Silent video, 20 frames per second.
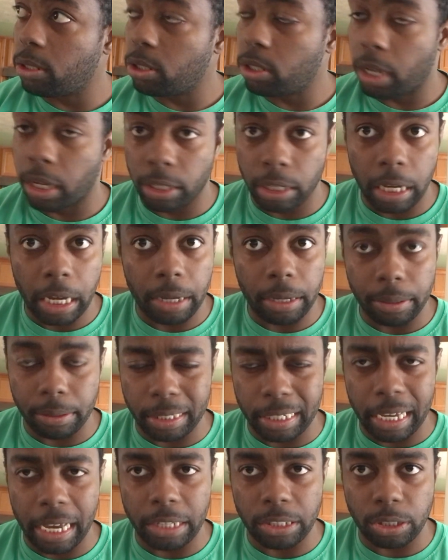And
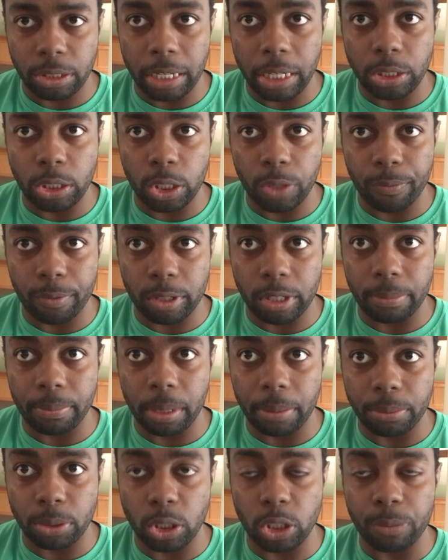you guys stay tuned for
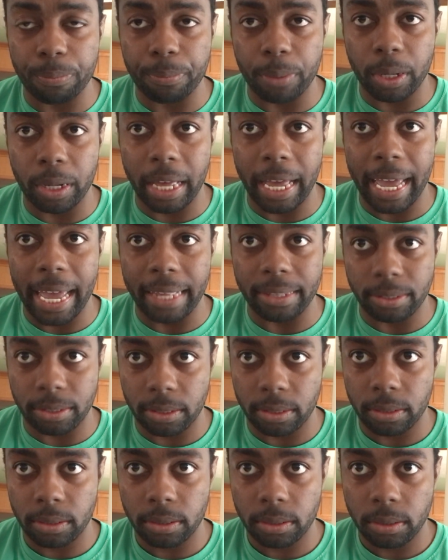some Super Bowl
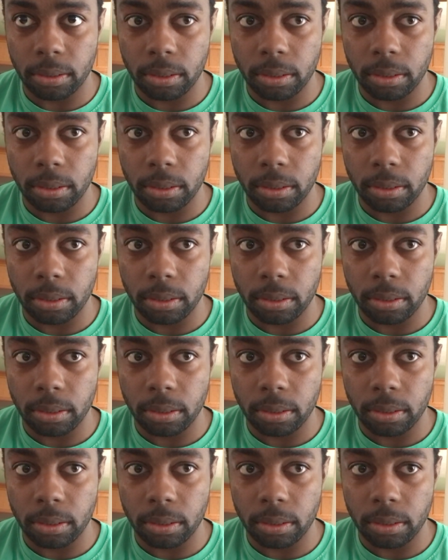ads.